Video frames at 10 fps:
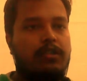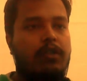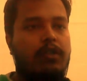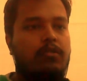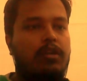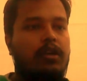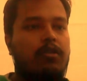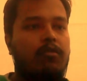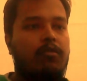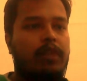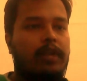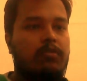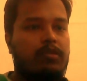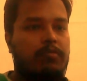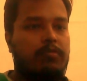Now rook
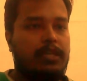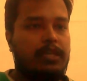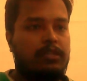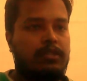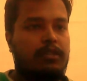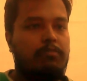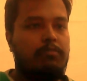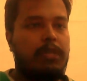a2 is played.